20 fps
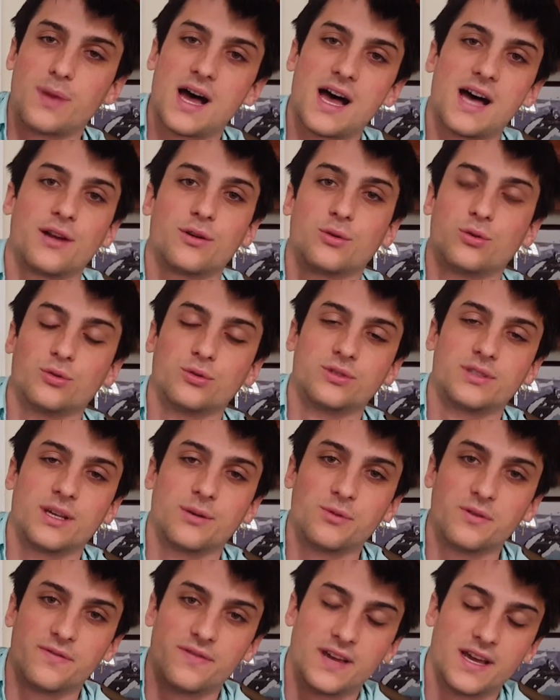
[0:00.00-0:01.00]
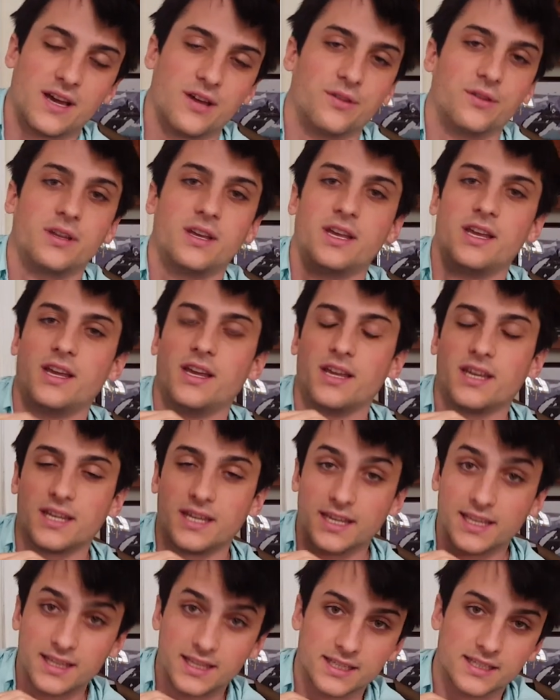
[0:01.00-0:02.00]
potholes that we found
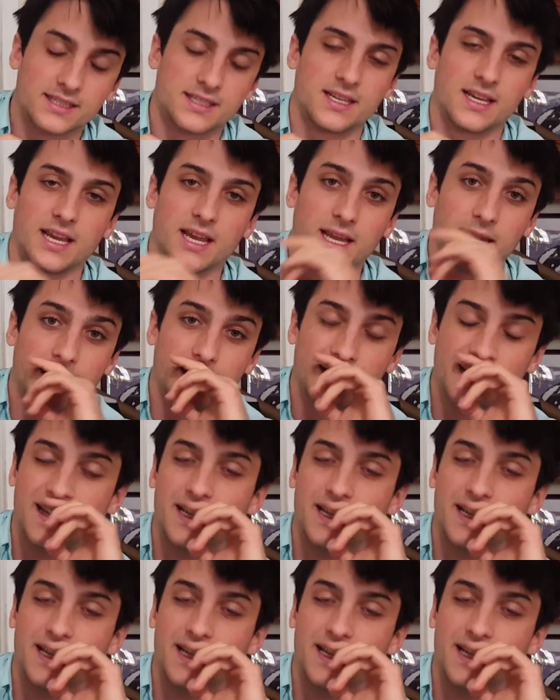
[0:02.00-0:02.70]
in the sand.